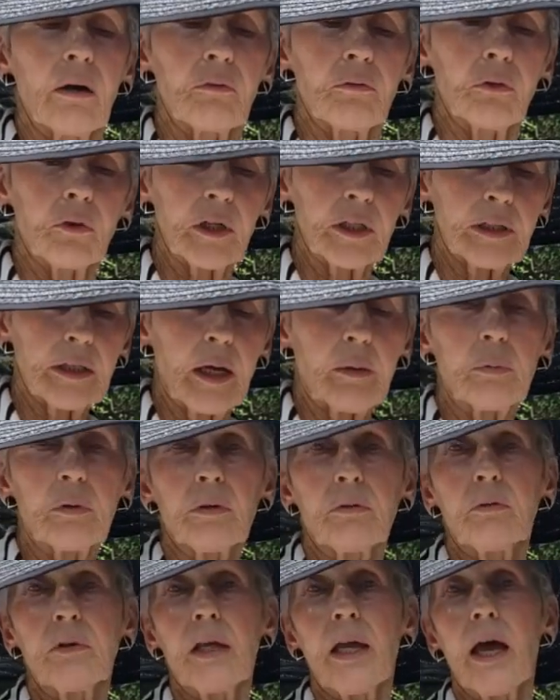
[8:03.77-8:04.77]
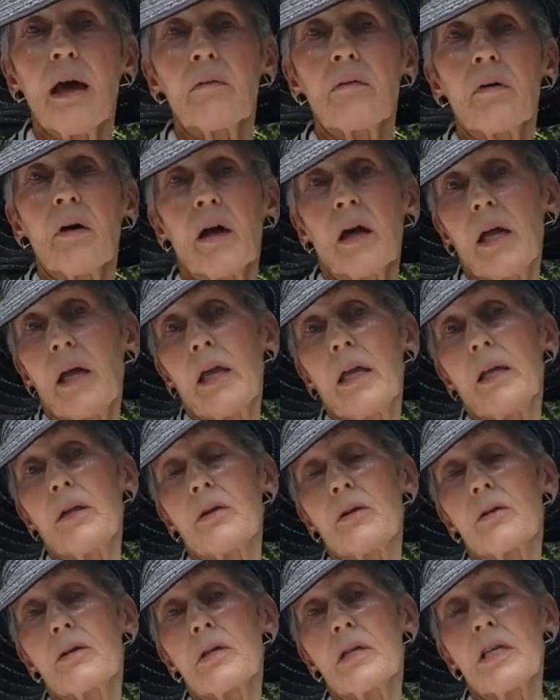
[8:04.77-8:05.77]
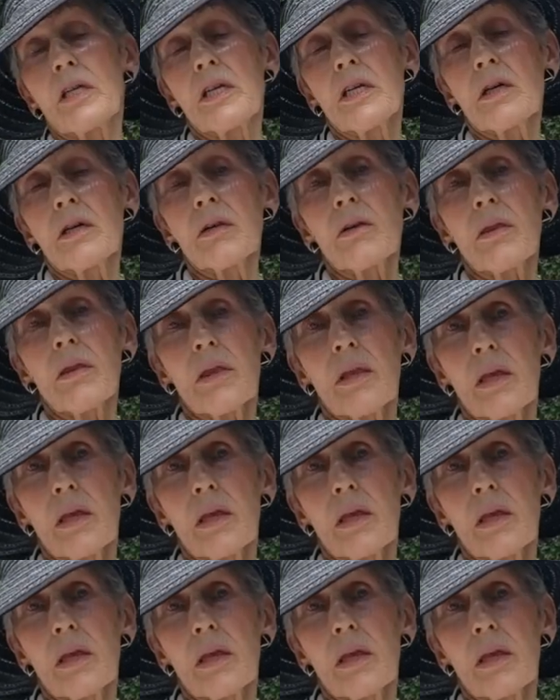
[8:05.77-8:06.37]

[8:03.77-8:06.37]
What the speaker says: For example, if we have a year